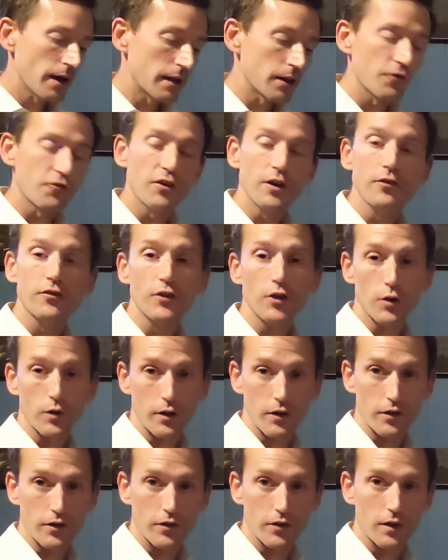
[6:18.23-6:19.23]
and the 5th
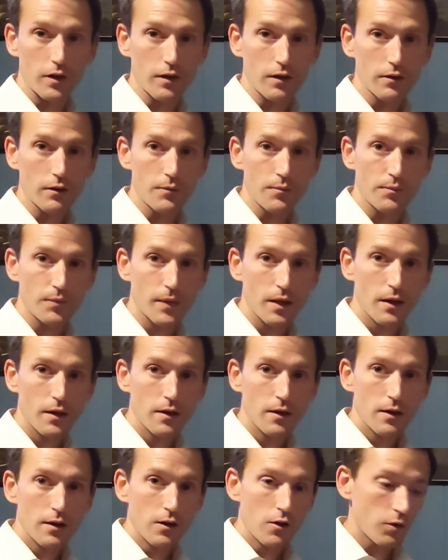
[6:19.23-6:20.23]
note of the scale.
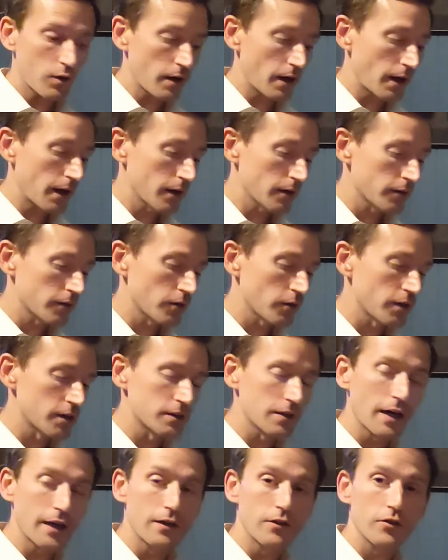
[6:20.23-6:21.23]
Okay, so the
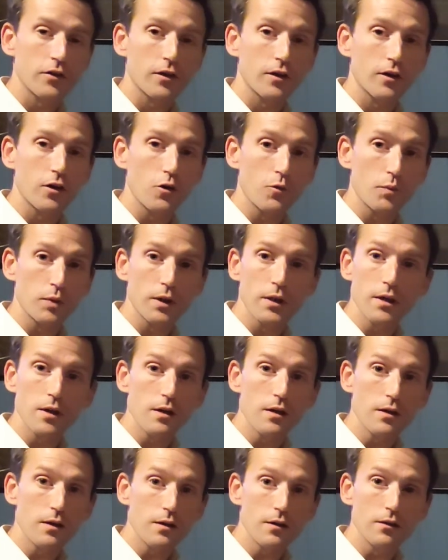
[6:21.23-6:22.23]
tenor is going to go,
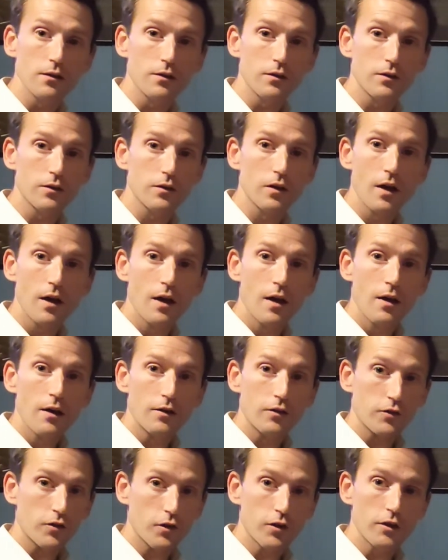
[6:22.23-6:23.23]
please
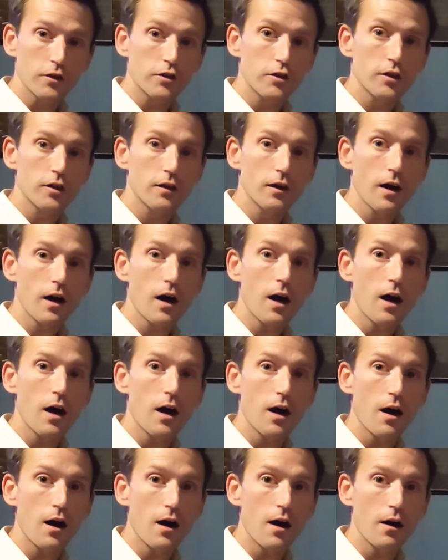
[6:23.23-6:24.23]
search your
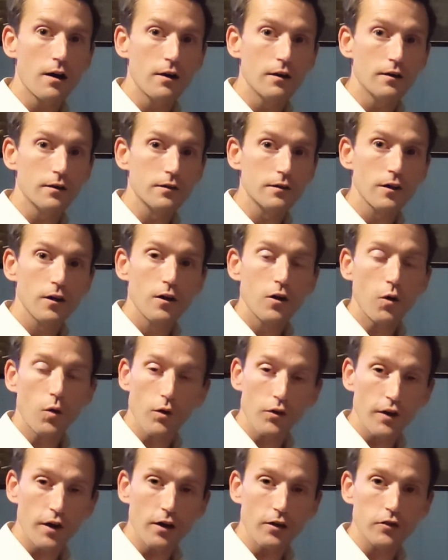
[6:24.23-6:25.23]
heart,
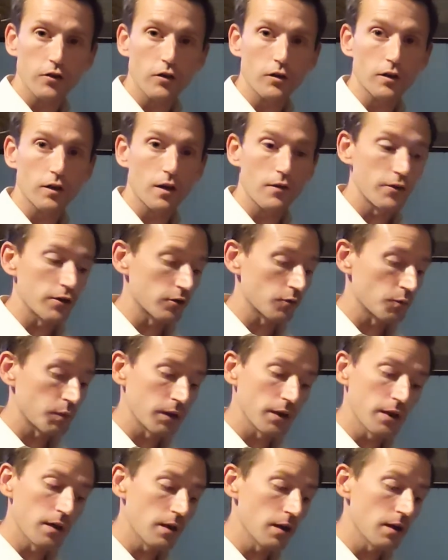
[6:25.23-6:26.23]
or the alternative is,
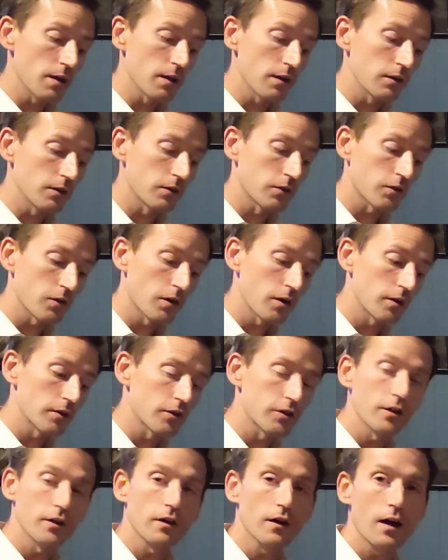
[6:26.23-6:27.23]
please
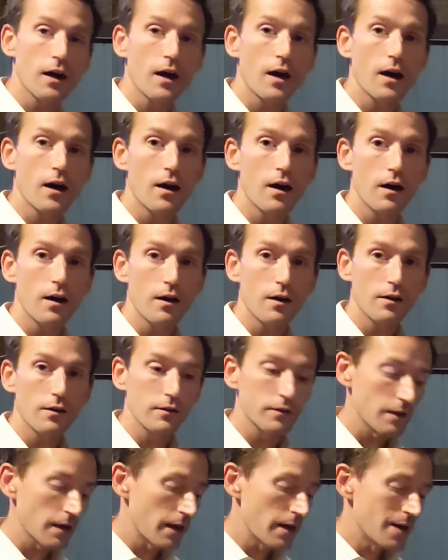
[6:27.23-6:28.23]
search your
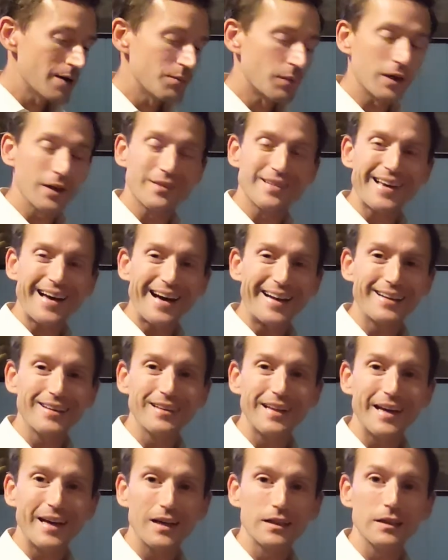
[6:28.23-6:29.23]
heart, but it's got to
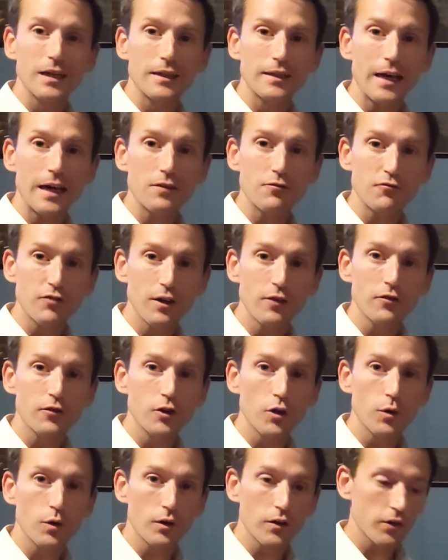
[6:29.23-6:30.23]
land on that 5th
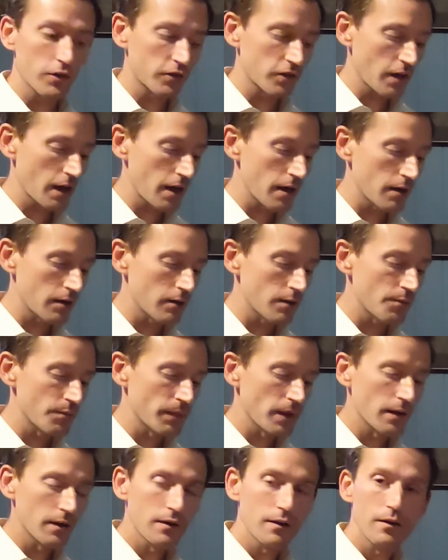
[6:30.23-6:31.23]
note of the scale
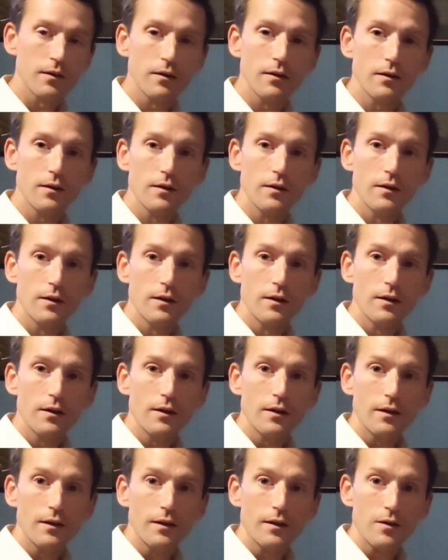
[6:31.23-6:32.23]

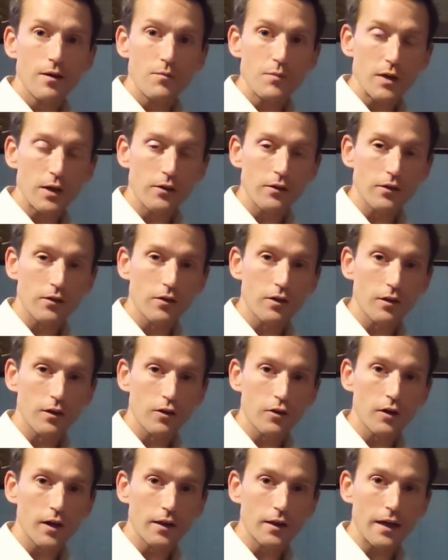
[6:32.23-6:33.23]
because it's going
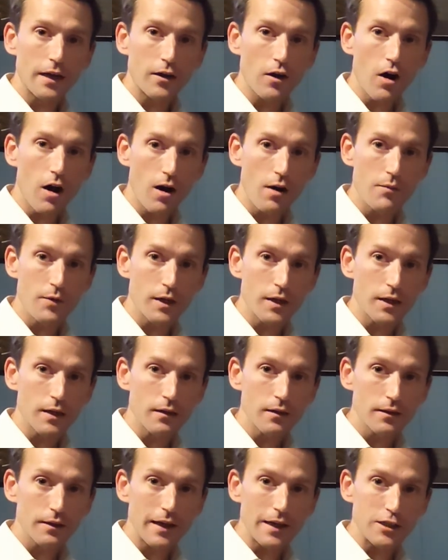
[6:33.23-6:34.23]
to create that
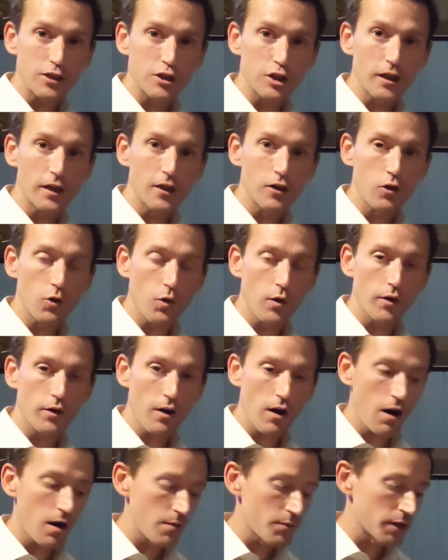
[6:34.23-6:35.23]
harmony, that G
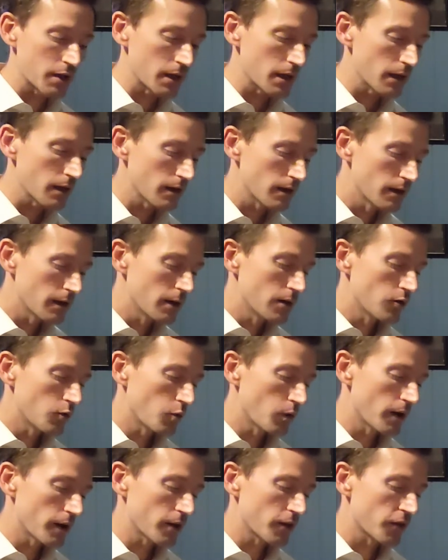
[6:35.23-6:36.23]
chord harmony
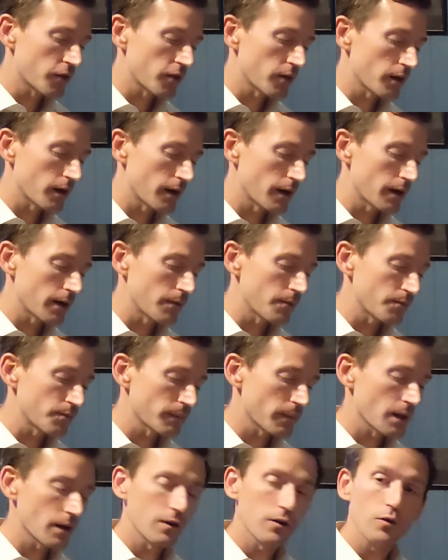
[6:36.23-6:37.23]
with
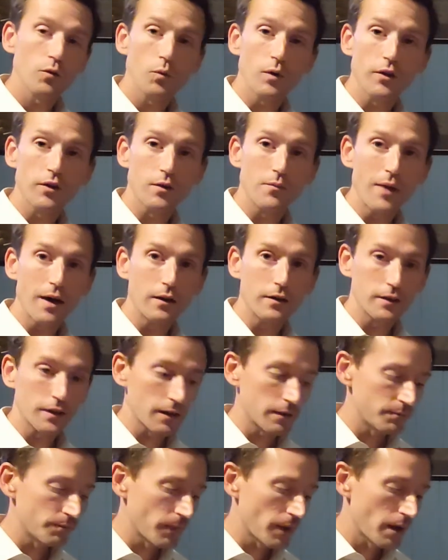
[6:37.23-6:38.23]
the
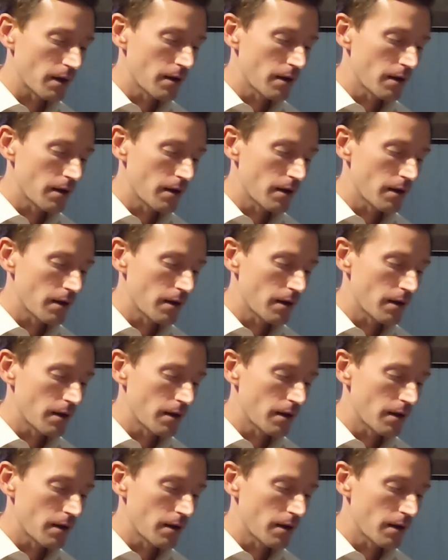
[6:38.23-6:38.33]
melody.